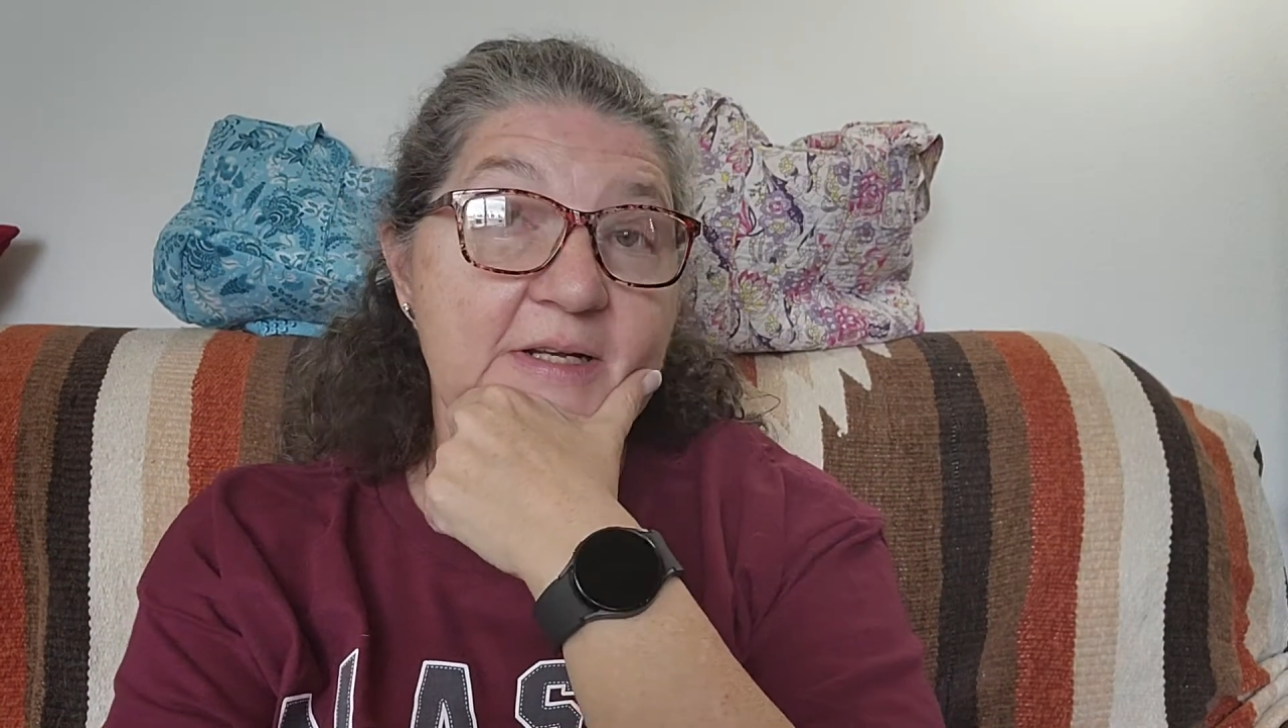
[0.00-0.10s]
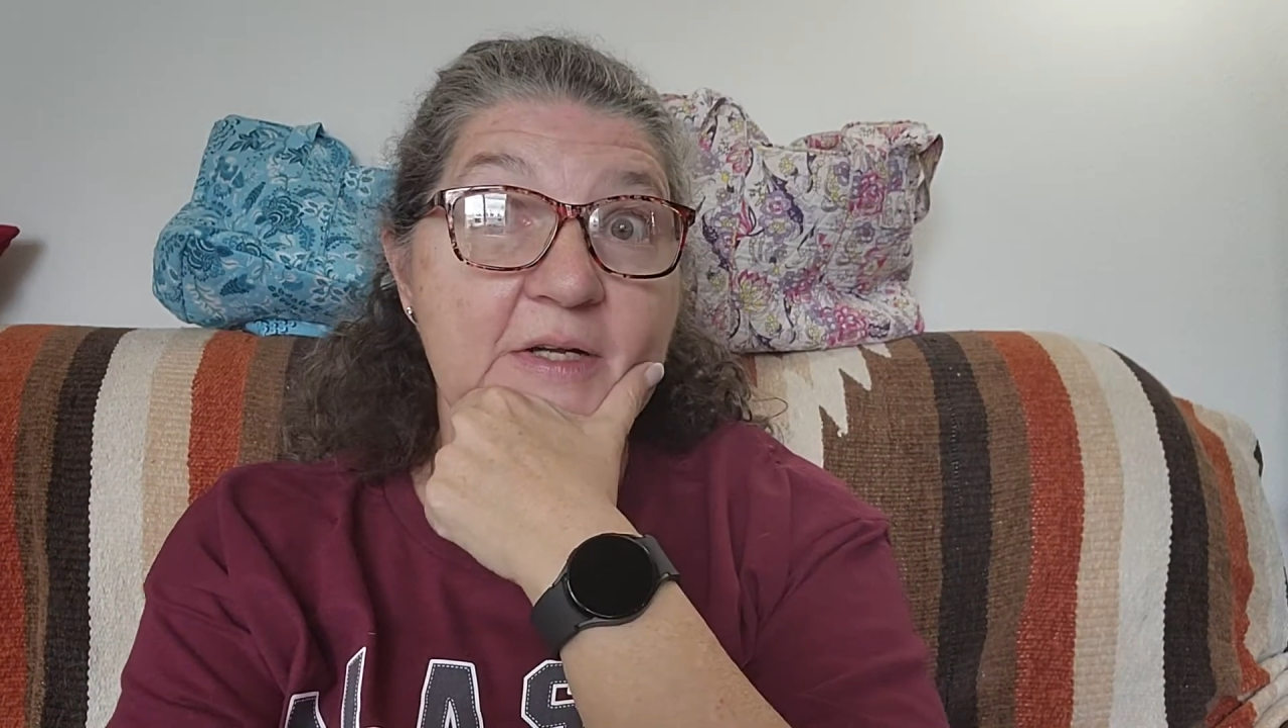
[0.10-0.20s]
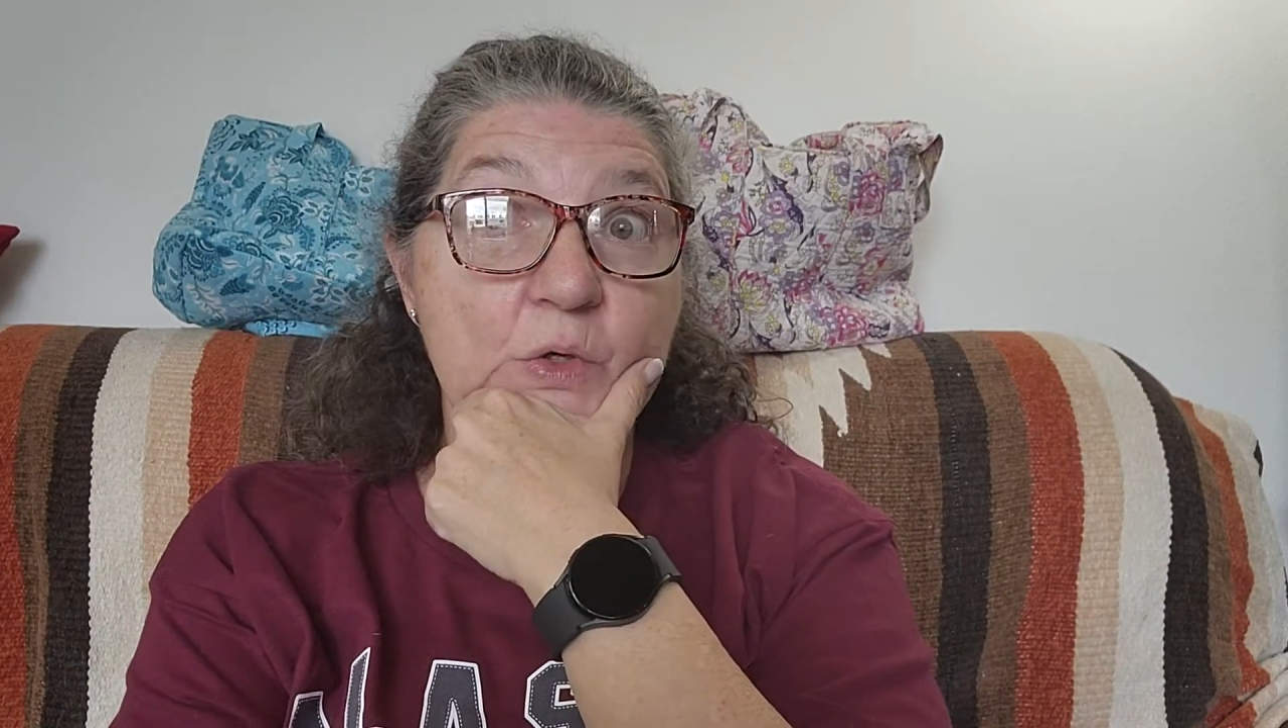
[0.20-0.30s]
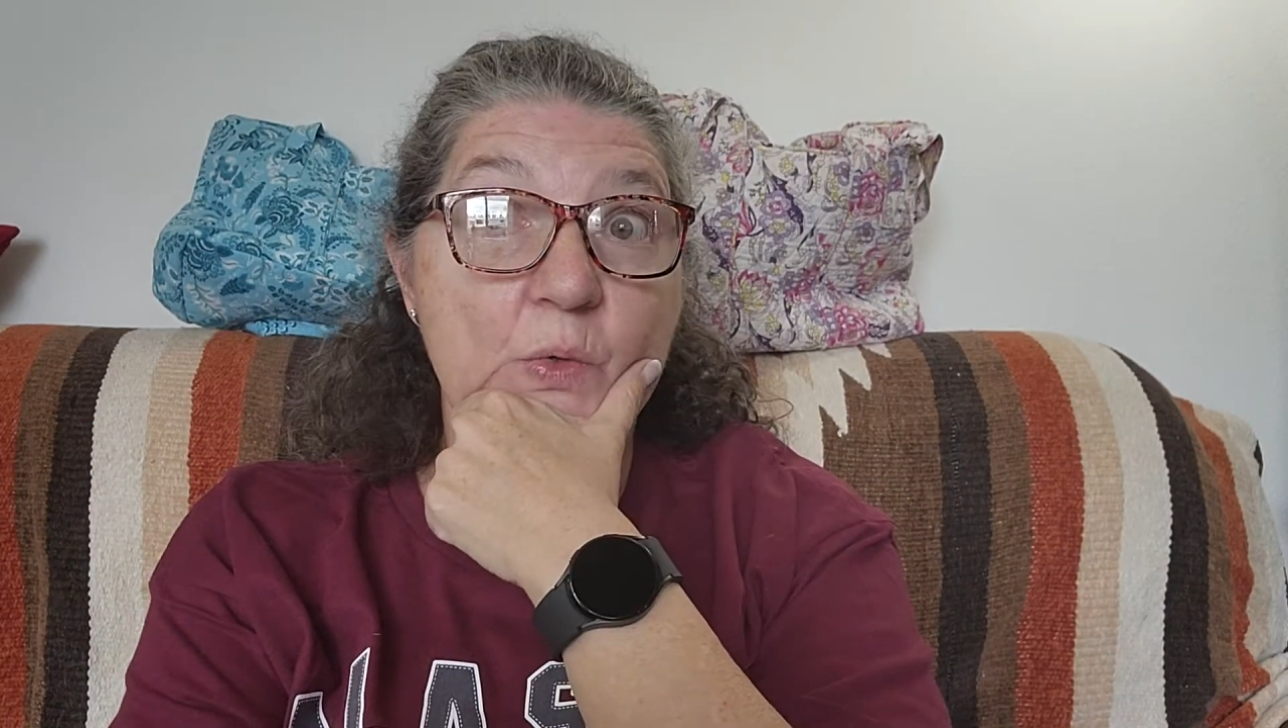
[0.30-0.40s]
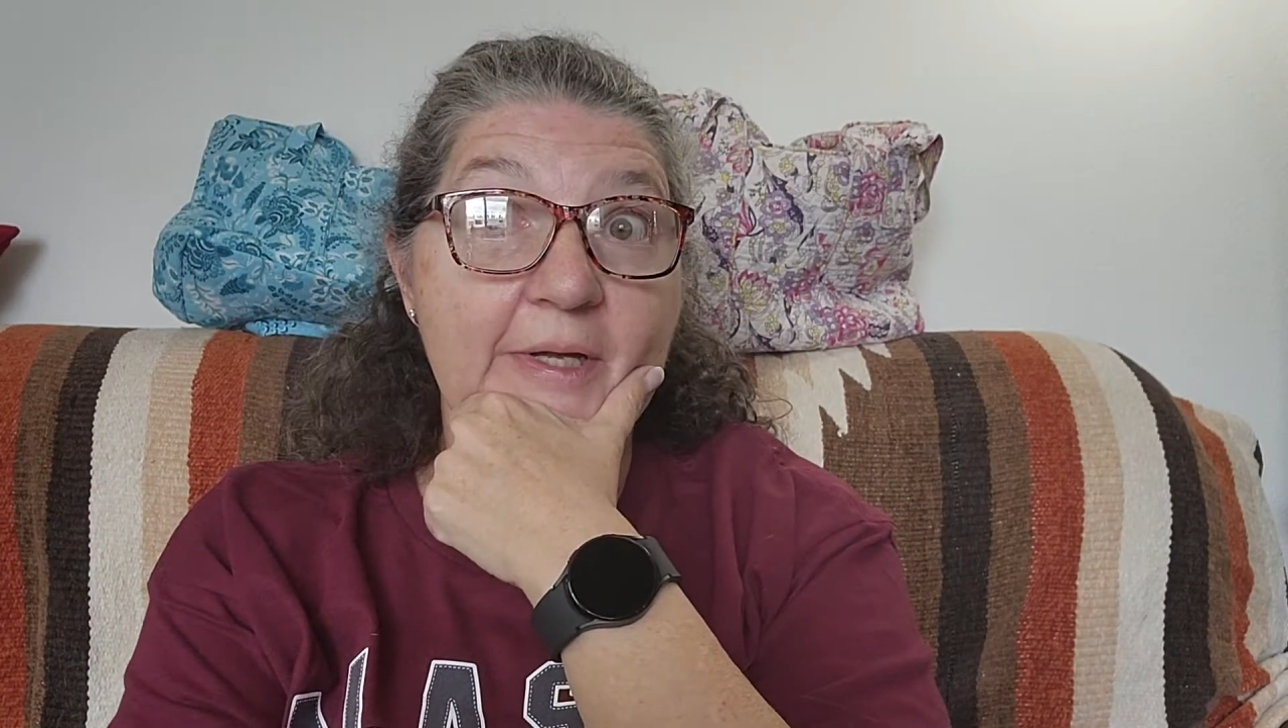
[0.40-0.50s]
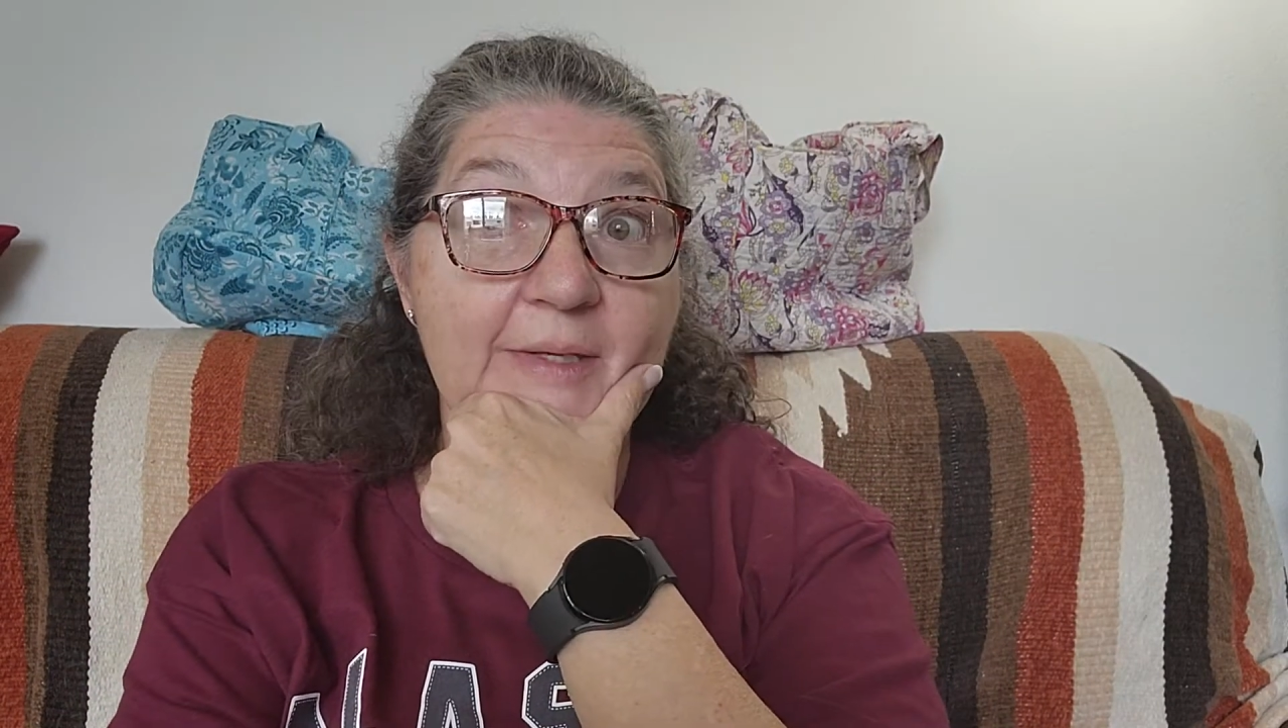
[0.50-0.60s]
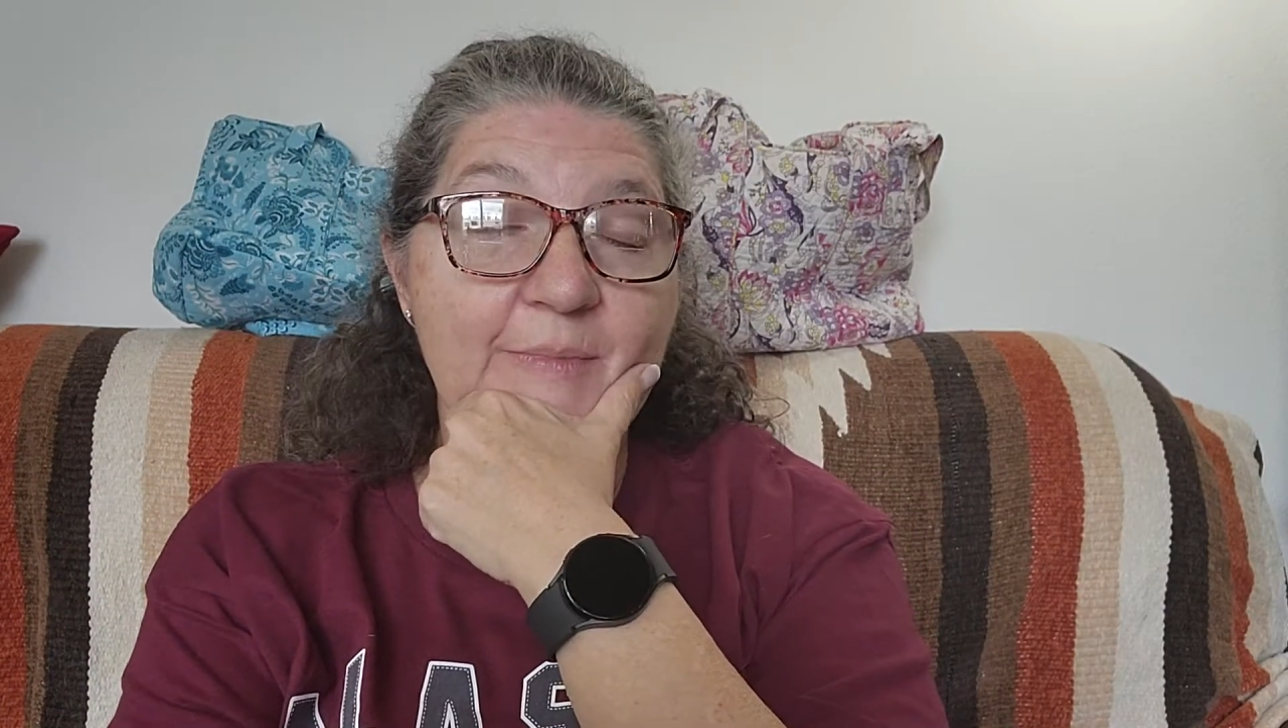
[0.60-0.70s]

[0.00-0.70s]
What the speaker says: annoyed